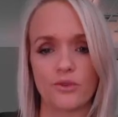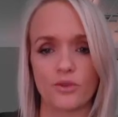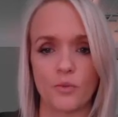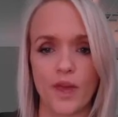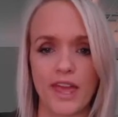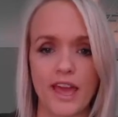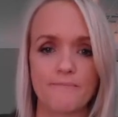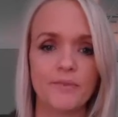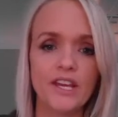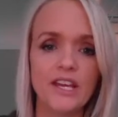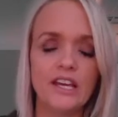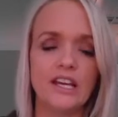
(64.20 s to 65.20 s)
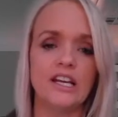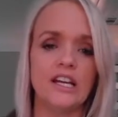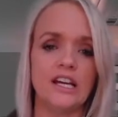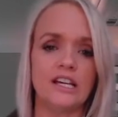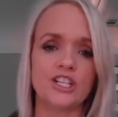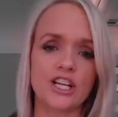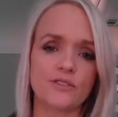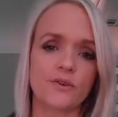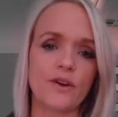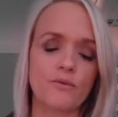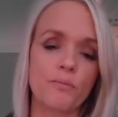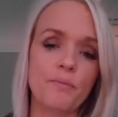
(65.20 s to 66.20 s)
through the weekend. Chance
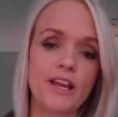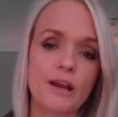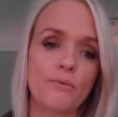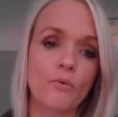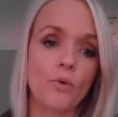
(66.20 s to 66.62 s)
for rain will pick up